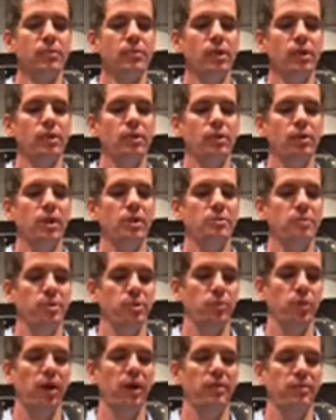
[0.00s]
you know, husband and
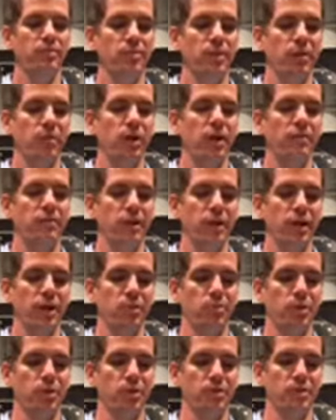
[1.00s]
wife, my wife and I are
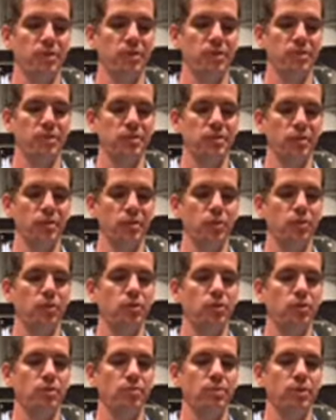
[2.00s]
brother, sister in the
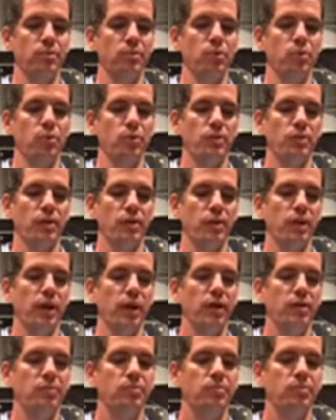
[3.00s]
Lord, but more than
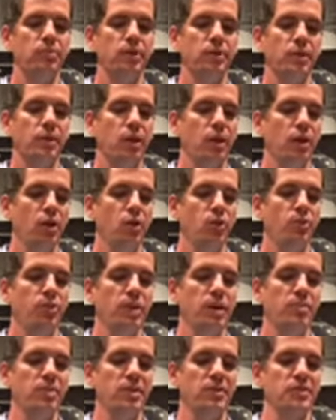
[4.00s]
that. But with
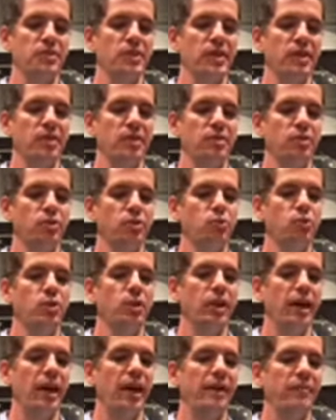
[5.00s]
that being said, you want to
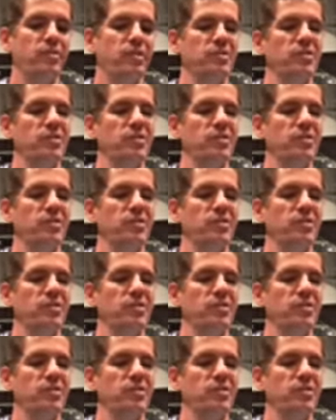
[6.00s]
have this